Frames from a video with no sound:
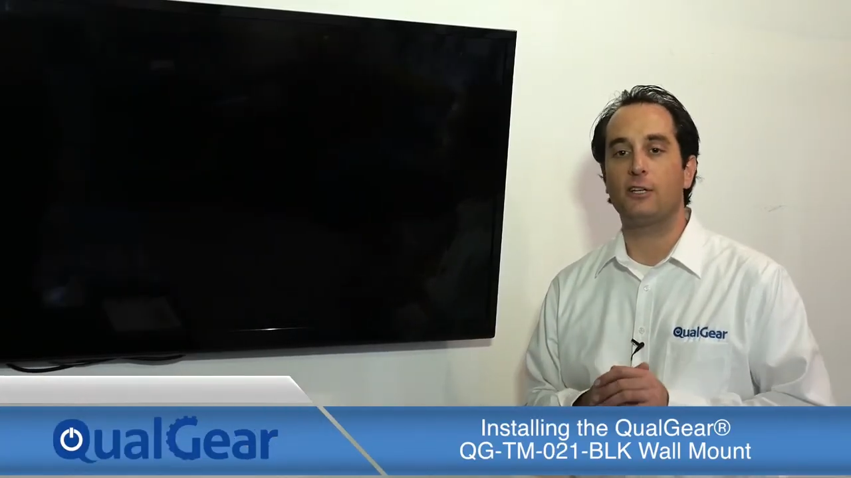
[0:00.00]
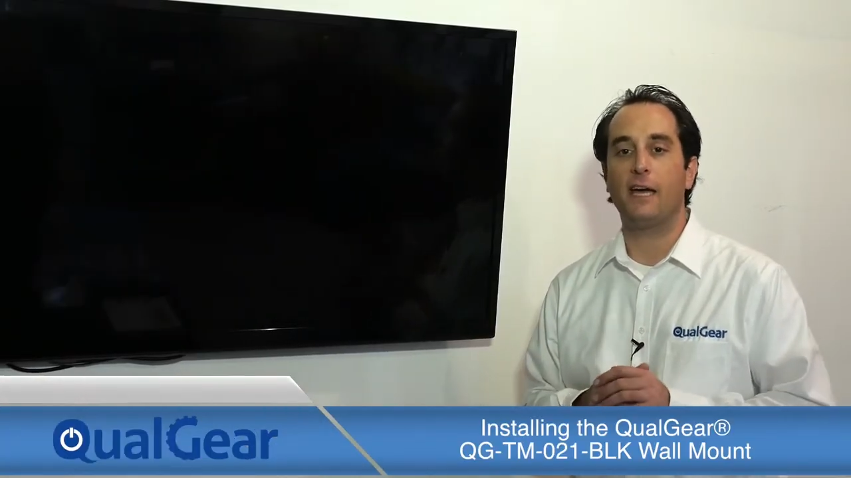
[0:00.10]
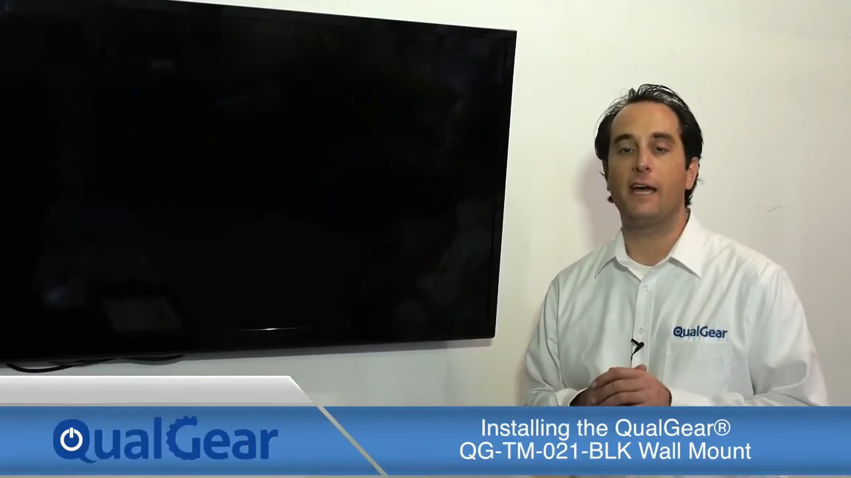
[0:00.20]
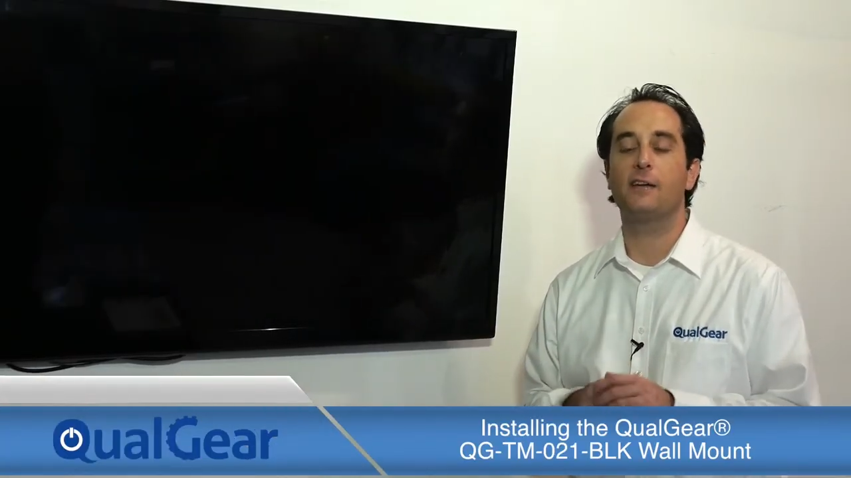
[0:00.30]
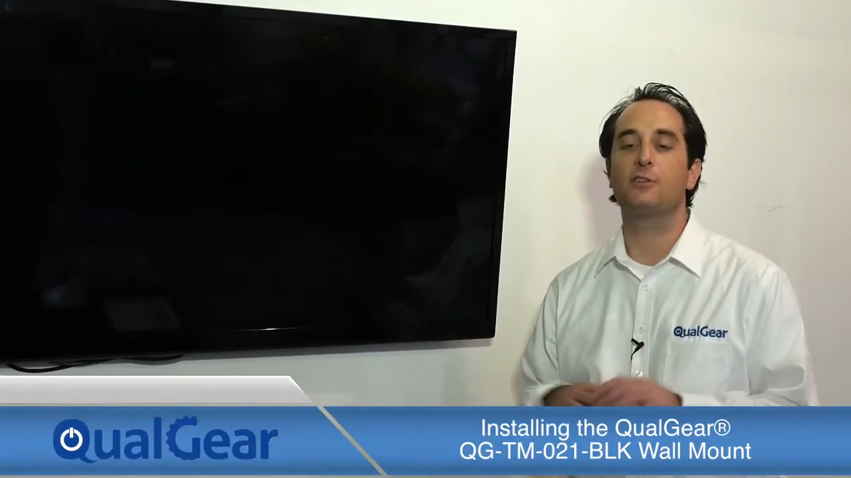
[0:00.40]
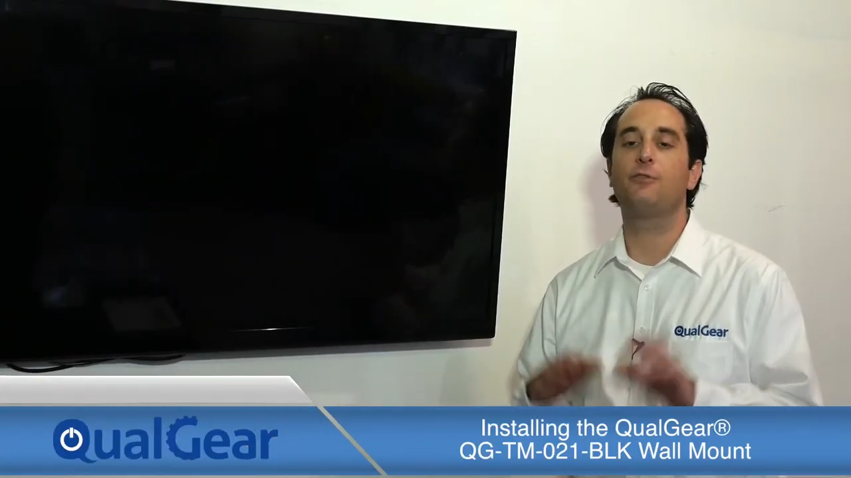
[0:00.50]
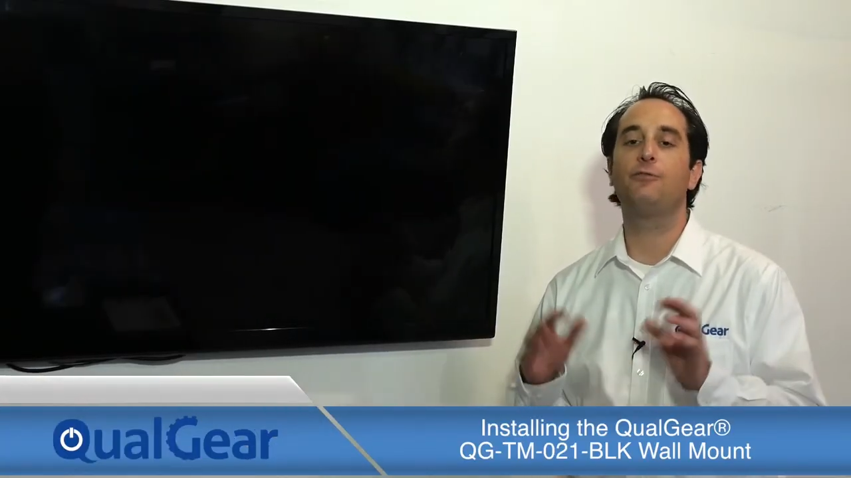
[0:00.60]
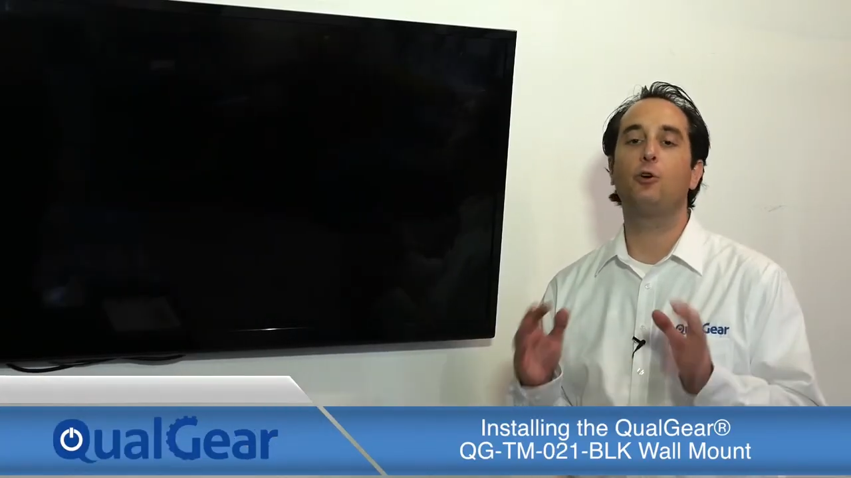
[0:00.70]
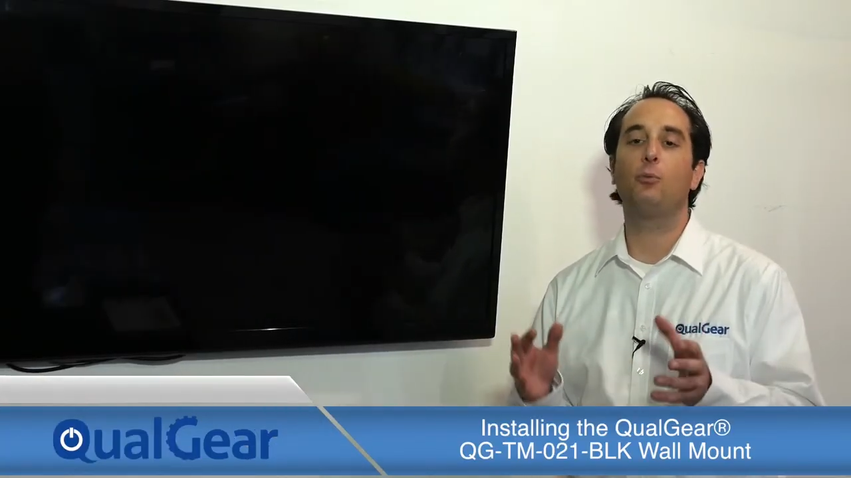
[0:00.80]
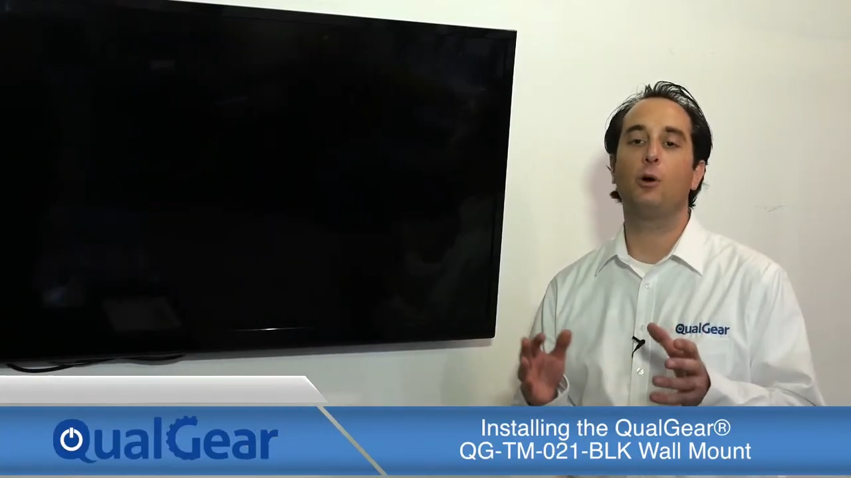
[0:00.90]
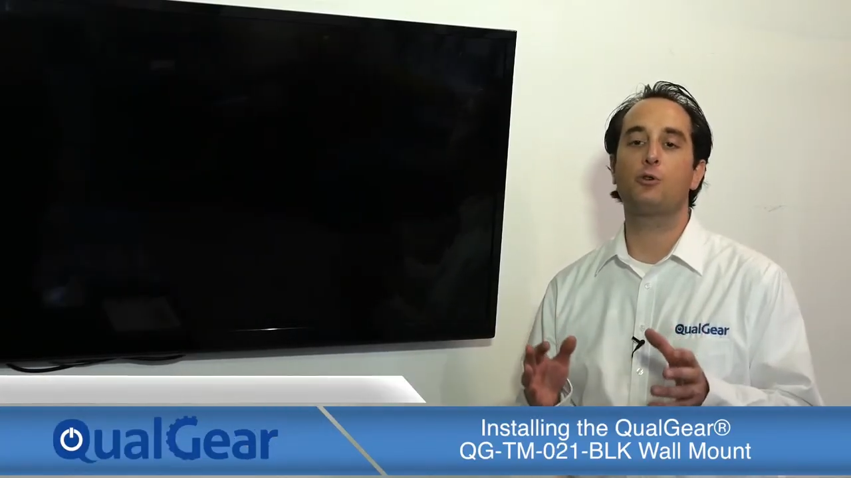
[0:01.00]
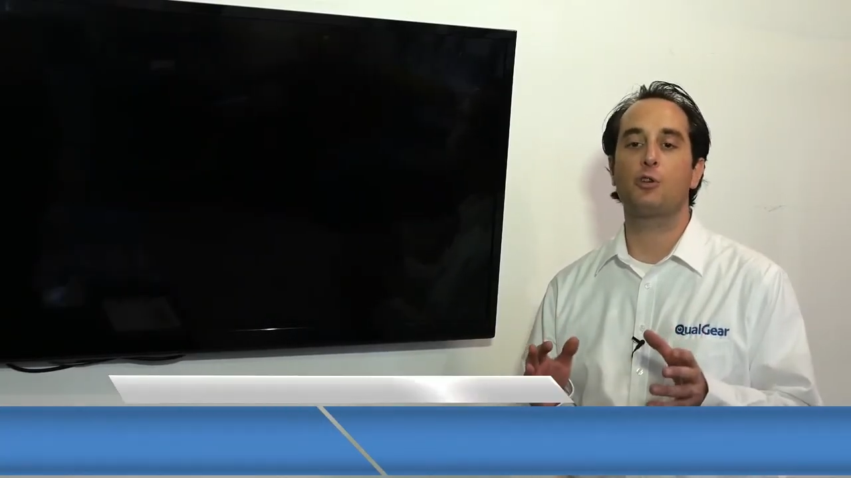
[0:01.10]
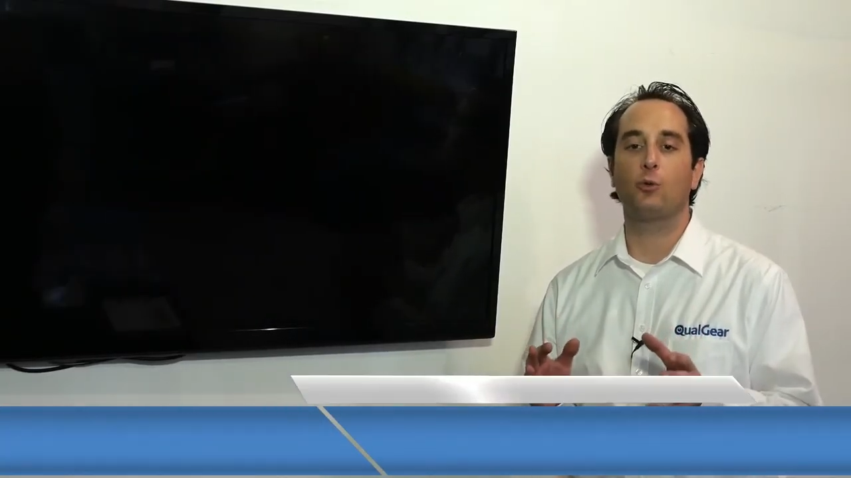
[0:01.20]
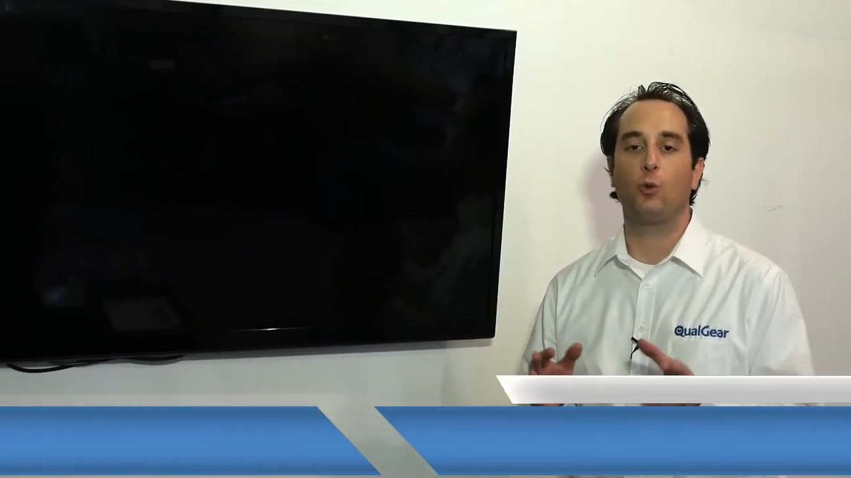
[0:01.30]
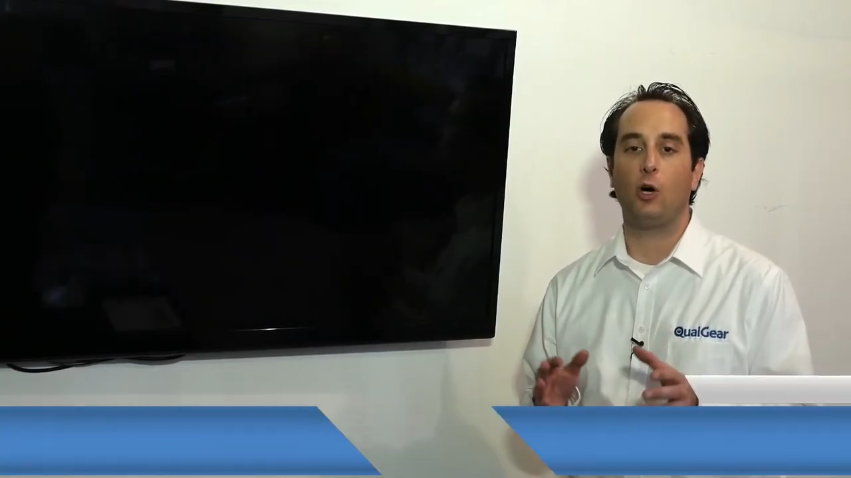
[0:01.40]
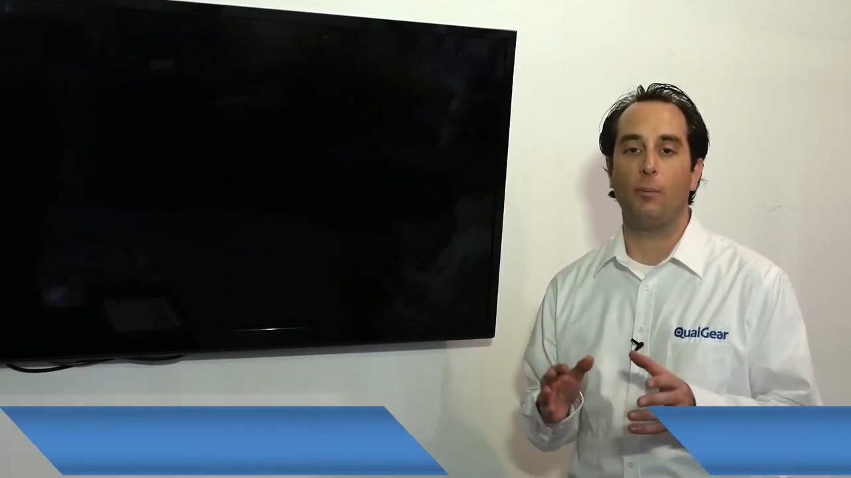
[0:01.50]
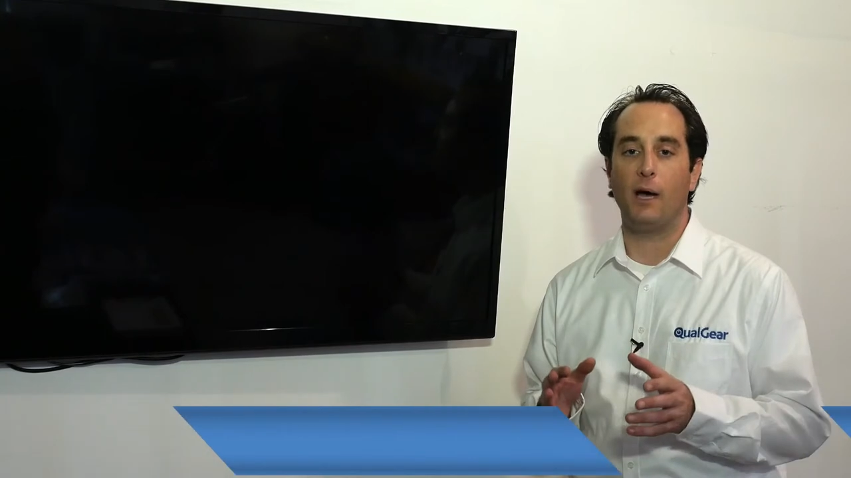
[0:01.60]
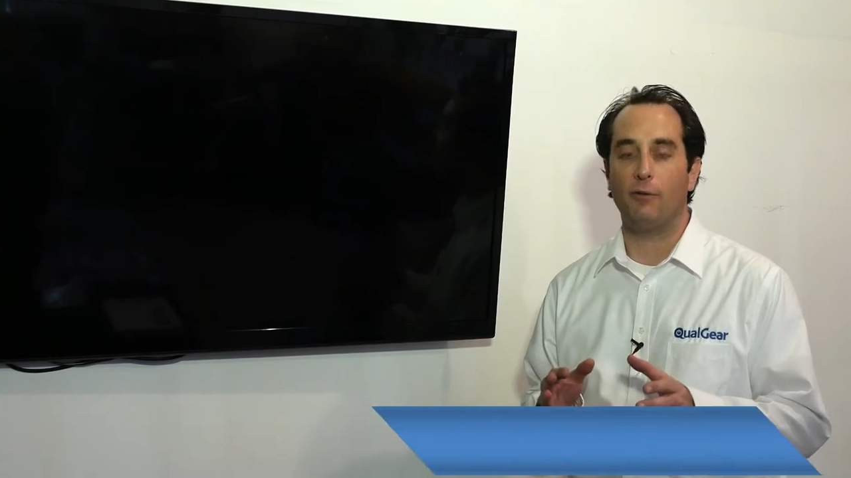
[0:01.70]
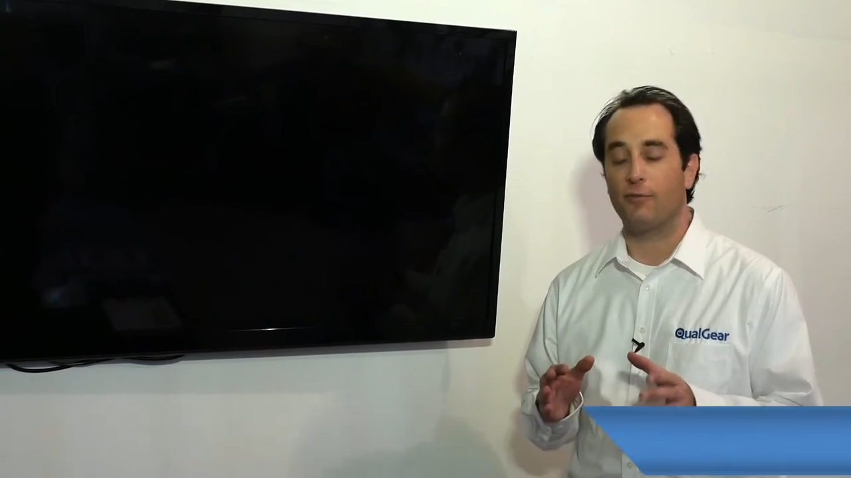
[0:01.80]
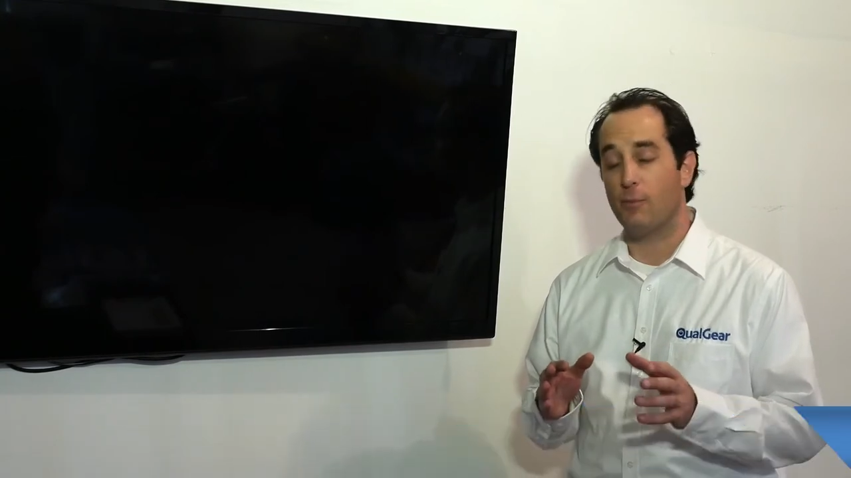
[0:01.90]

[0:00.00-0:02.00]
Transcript: K is a full motion wall mount